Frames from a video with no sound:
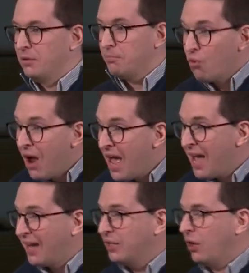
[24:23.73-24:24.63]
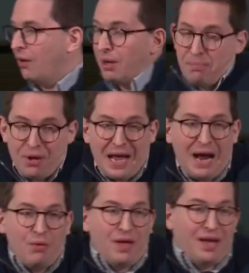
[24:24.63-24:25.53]
Prayer, you know, I want to put it
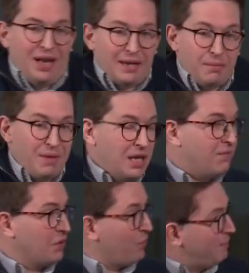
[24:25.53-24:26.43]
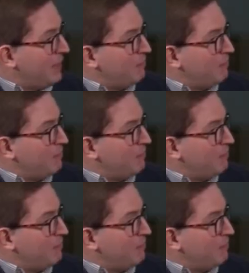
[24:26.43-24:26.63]
out there. Like many of we've been,